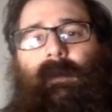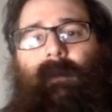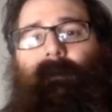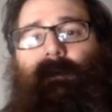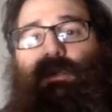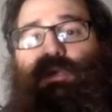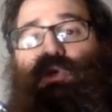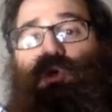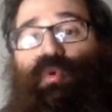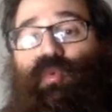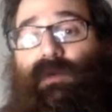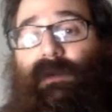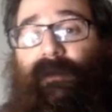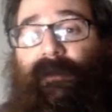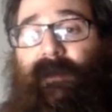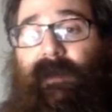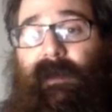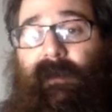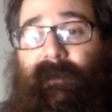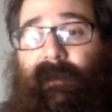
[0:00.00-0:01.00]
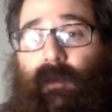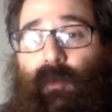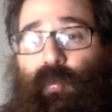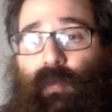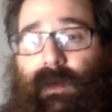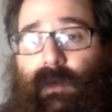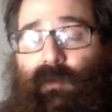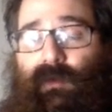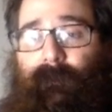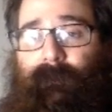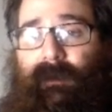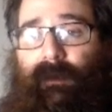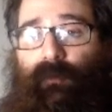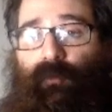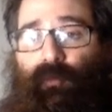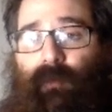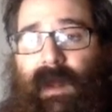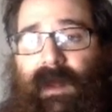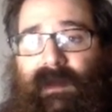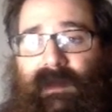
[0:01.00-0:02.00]
You would think that we would be
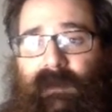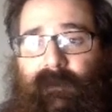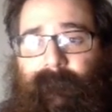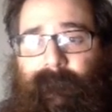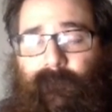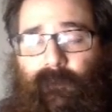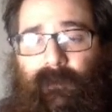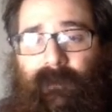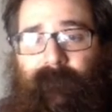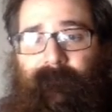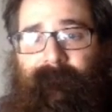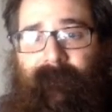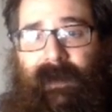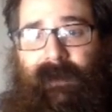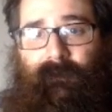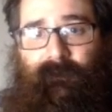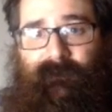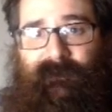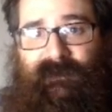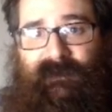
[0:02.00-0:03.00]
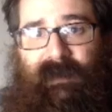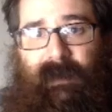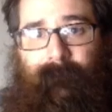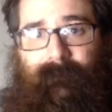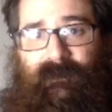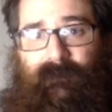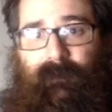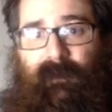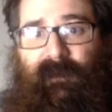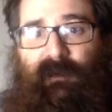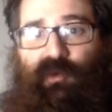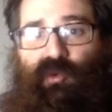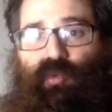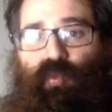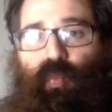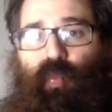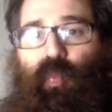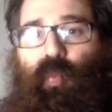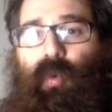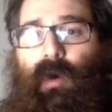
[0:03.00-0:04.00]
ready for the final steps, but there's
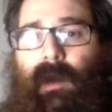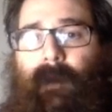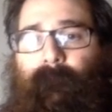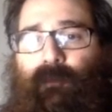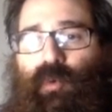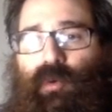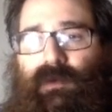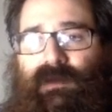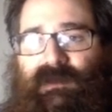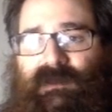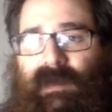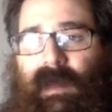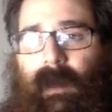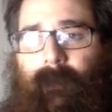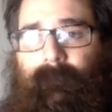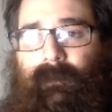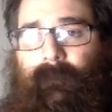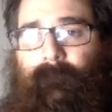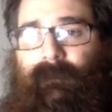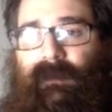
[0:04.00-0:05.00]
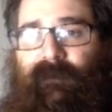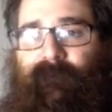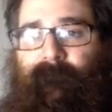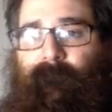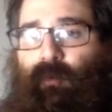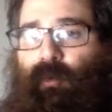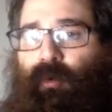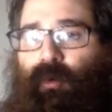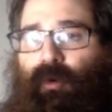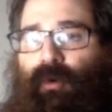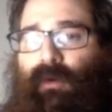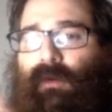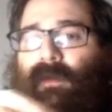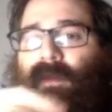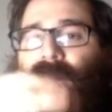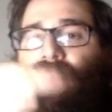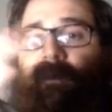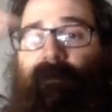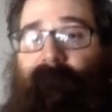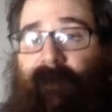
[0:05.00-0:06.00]
one more step before
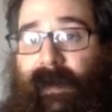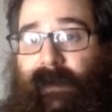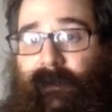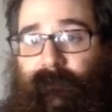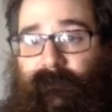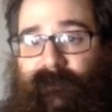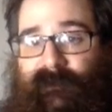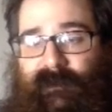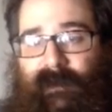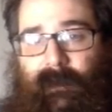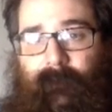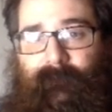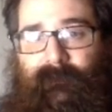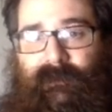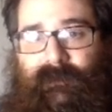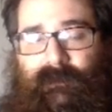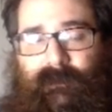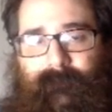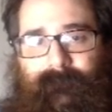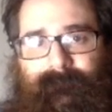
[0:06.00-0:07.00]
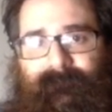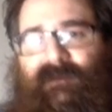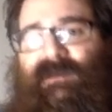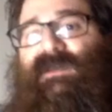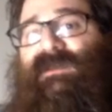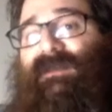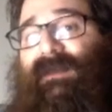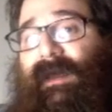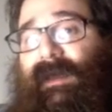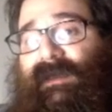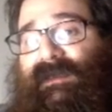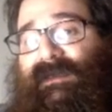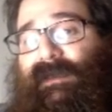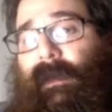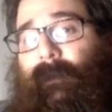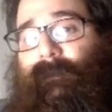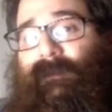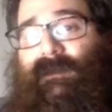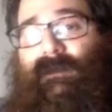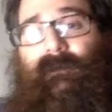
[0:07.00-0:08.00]
the final steps. There's a lot of
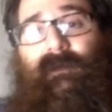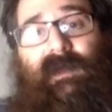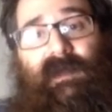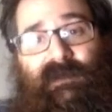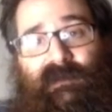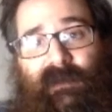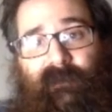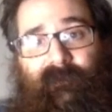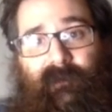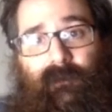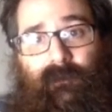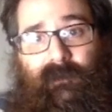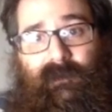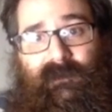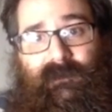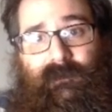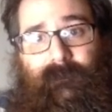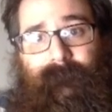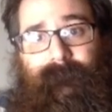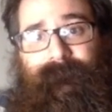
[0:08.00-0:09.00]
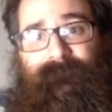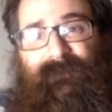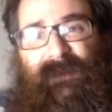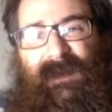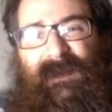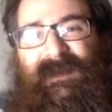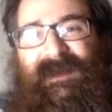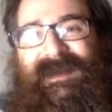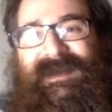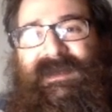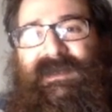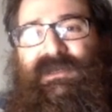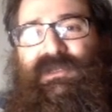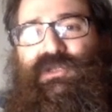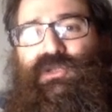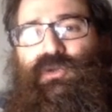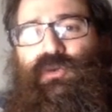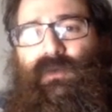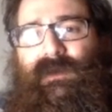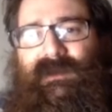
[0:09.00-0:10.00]
steps, in case you haven't noticed. The
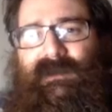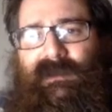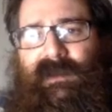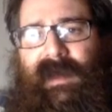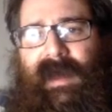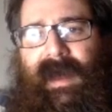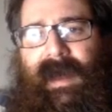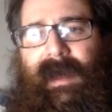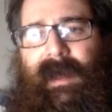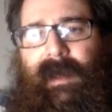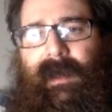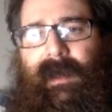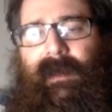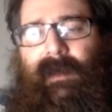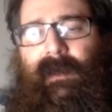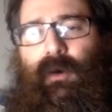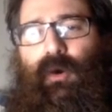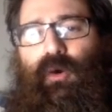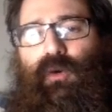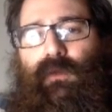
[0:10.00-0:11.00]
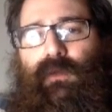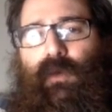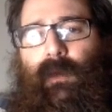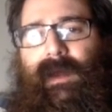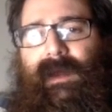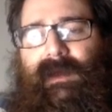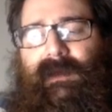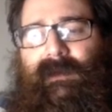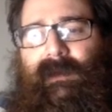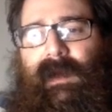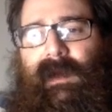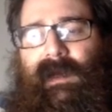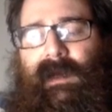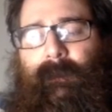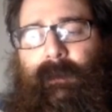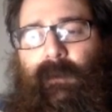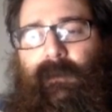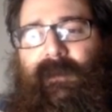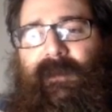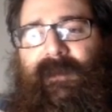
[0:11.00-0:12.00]
issue is that although I can talk
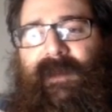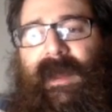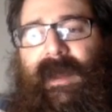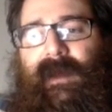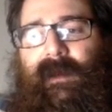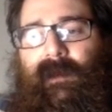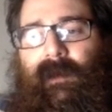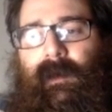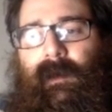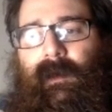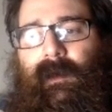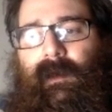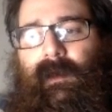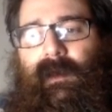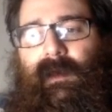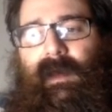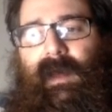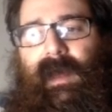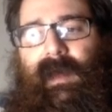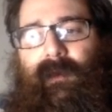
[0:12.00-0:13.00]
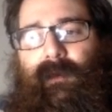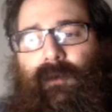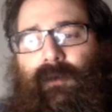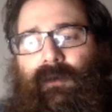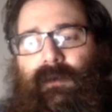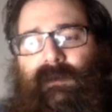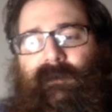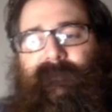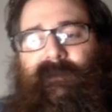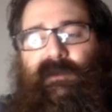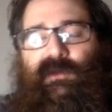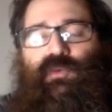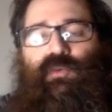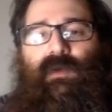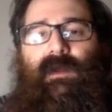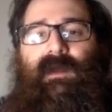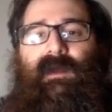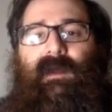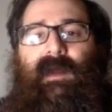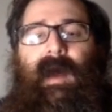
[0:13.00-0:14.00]
about theta and all of the
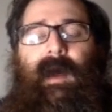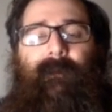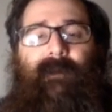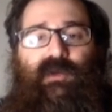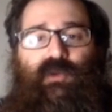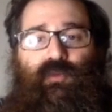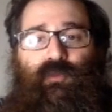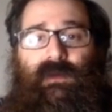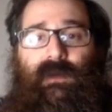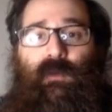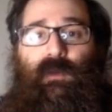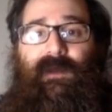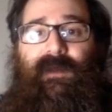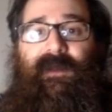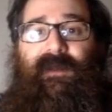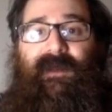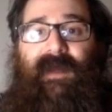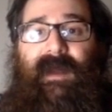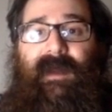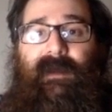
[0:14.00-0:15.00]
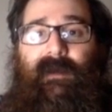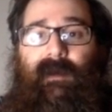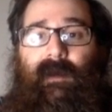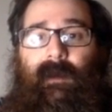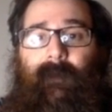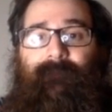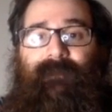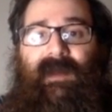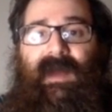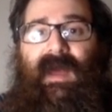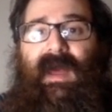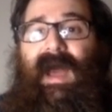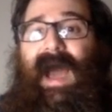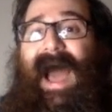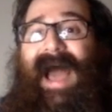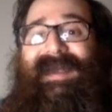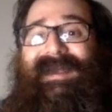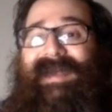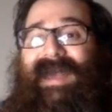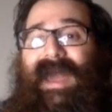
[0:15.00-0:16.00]
trigonometry with theta,
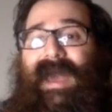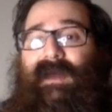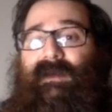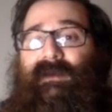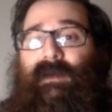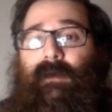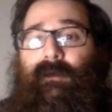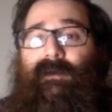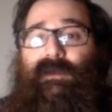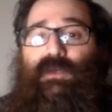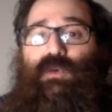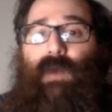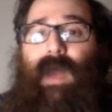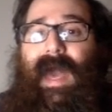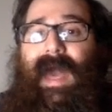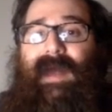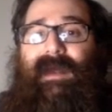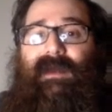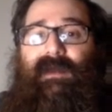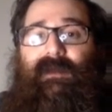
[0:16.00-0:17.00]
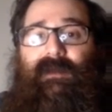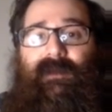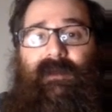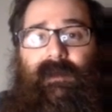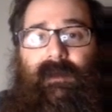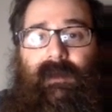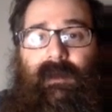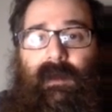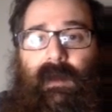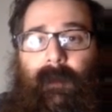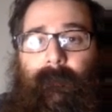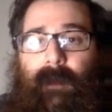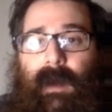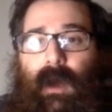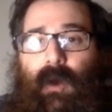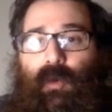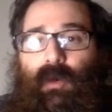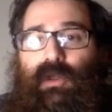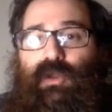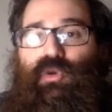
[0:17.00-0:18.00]
I can't tell you anything
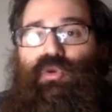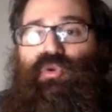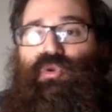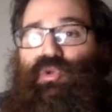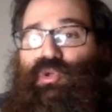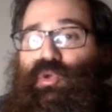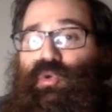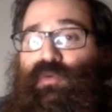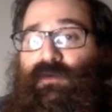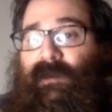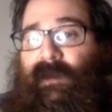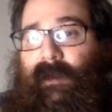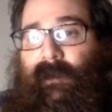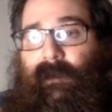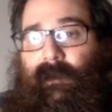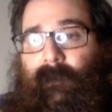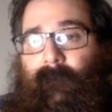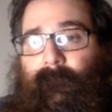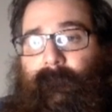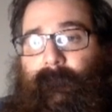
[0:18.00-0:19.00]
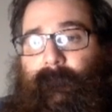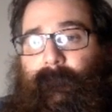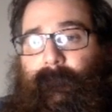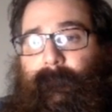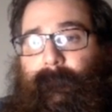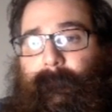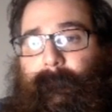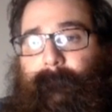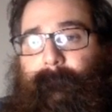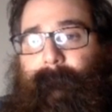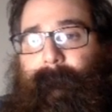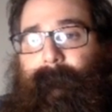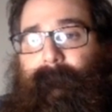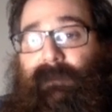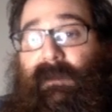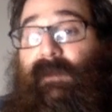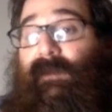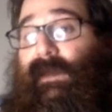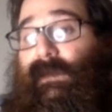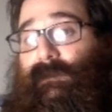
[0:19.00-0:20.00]
about 2 theta.
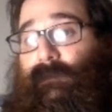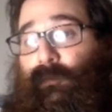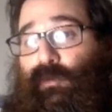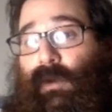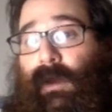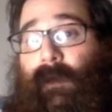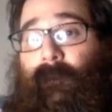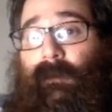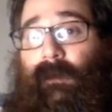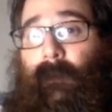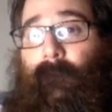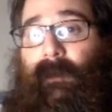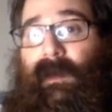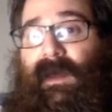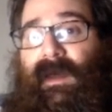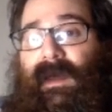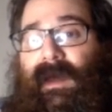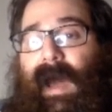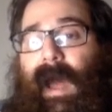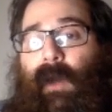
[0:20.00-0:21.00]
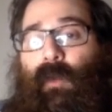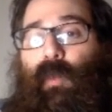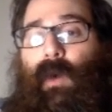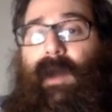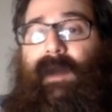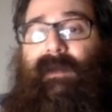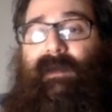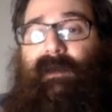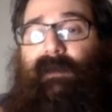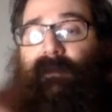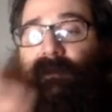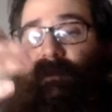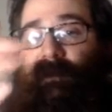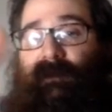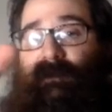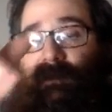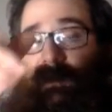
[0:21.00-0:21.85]
That's a problem. I want to get this